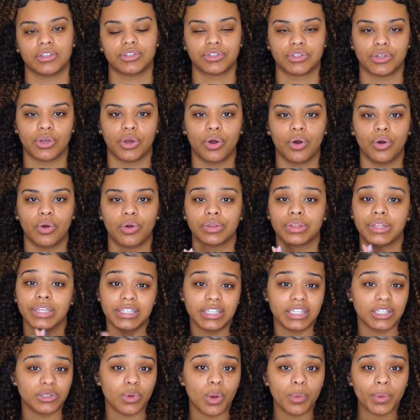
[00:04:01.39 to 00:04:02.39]
So
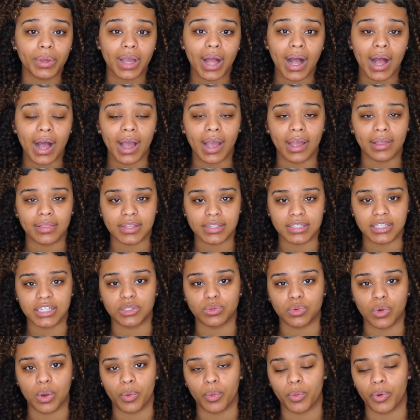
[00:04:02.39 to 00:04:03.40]
this is what we got and this
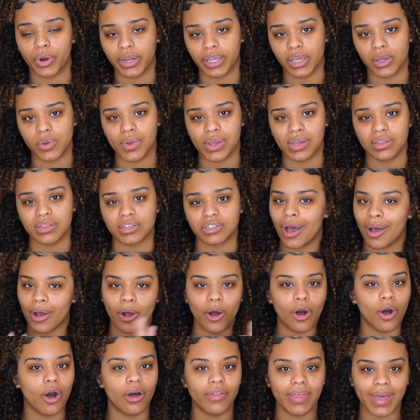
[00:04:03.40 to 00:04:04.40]
is what we're working with.
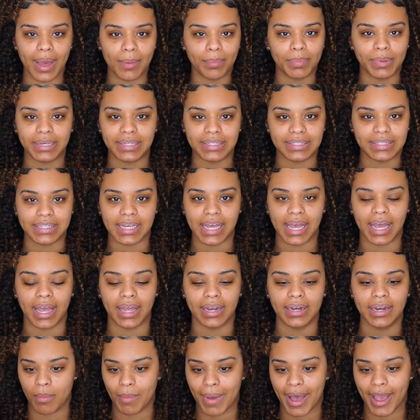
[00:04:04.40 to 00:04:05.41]
All that being
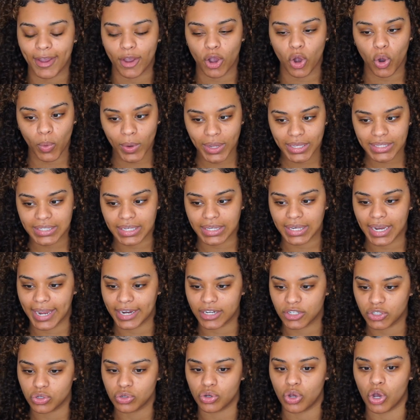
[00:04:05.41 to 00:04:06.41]
said, I always
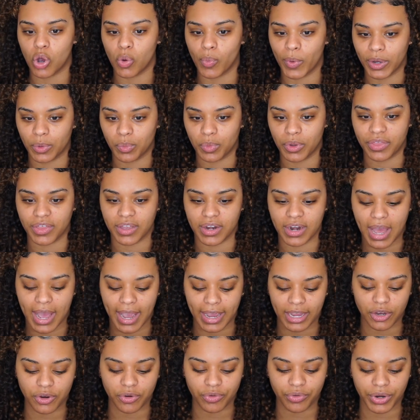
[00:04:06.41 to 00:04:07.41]
like to go in with an
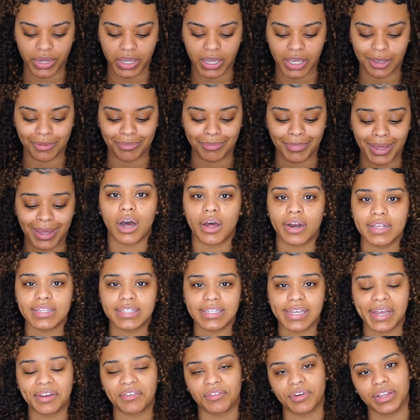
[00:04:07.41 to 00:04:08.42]
eye cream.
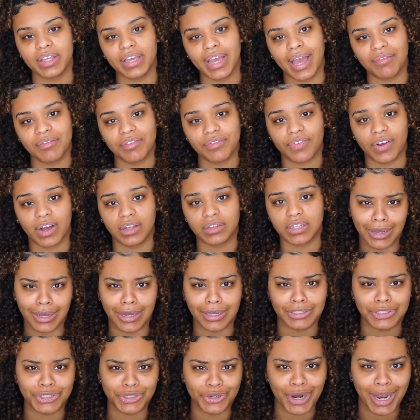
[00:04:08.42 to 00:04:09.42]
Honestly, I really haven't found the
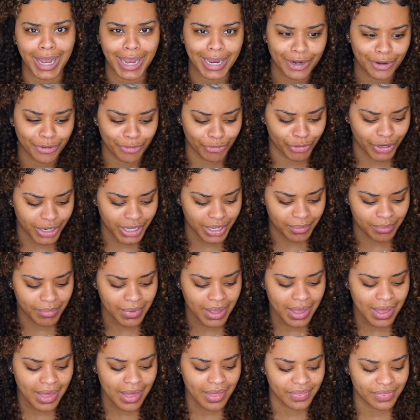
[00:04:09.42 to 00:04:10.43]
under eye cream
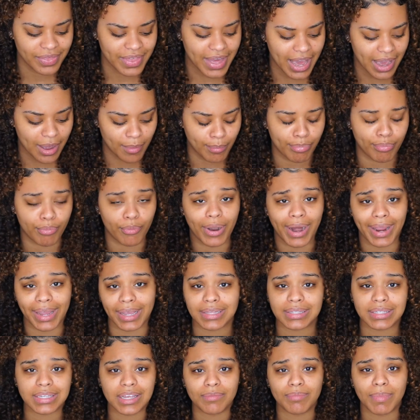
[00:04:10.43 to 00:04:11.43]
that
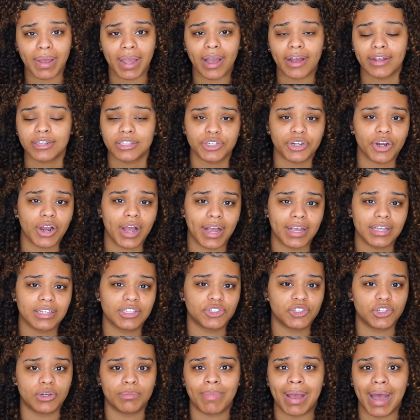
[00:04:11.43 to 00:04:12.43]
brightens up my under
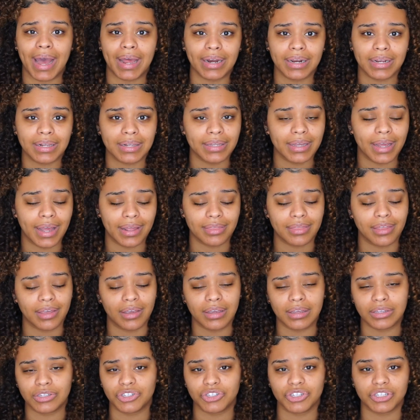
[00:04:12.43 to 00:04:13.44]
eyes dramatically. I
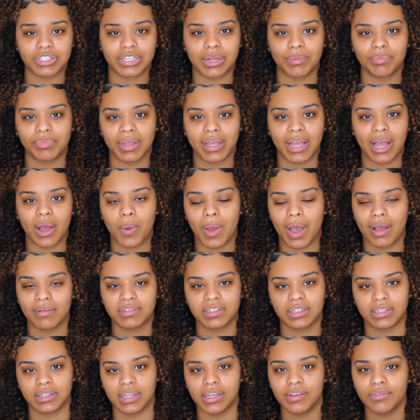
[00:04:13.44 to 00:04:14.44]
think it's just something I'll
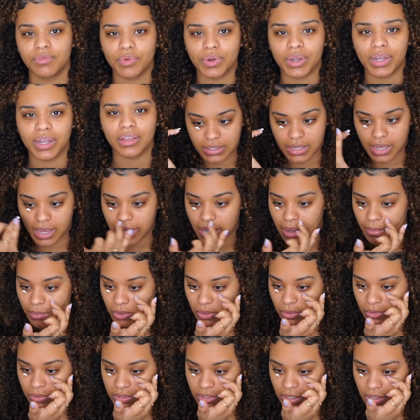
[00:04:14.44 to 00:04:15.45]
have to live with. I am
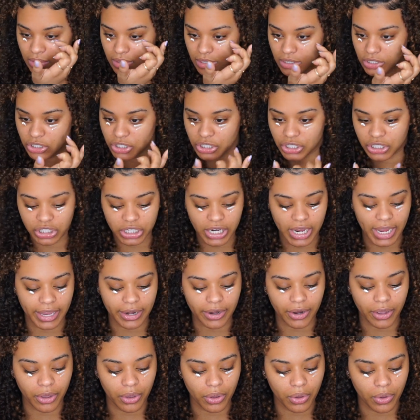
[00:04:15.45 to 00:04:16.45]
using the
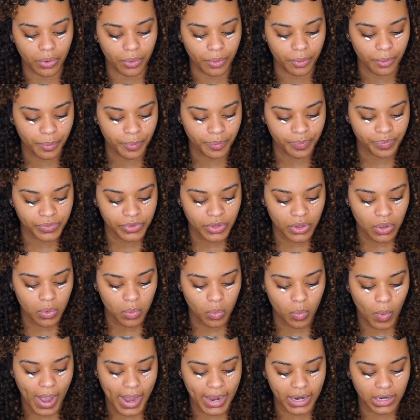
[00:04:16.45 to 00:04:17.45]
Shiseido
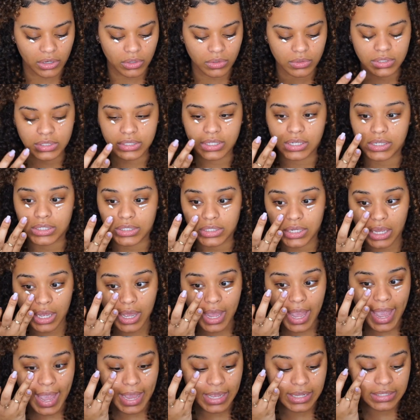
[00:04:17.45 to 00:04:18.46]
White Lucinda
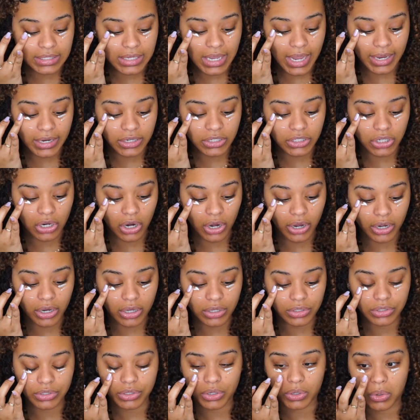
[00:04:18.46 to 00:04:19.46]

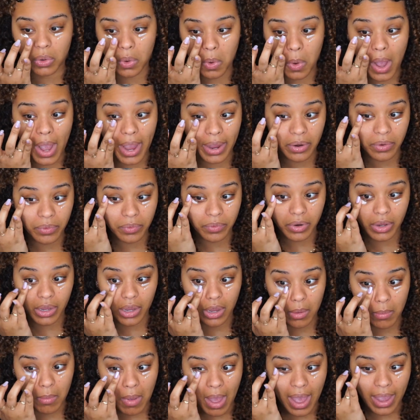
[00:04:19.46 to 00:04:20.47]
Anti-Dark Circle Eye Cream.